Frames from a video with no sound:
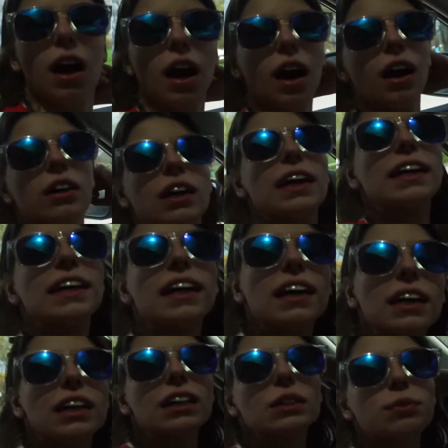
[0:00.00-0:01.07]
Alright
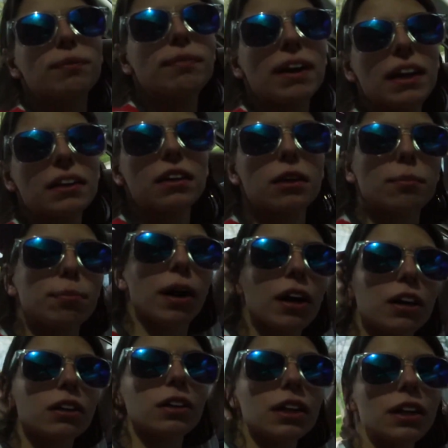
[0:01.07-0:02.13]
guys, we made it to the
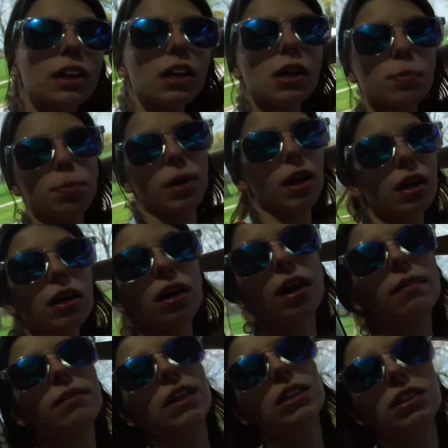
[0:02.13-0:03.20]
park cleanup.
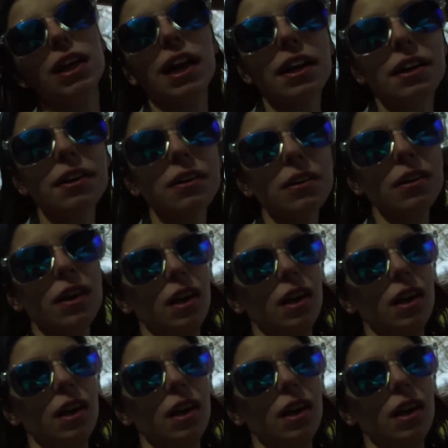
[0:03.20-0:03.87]
Um, I just got here.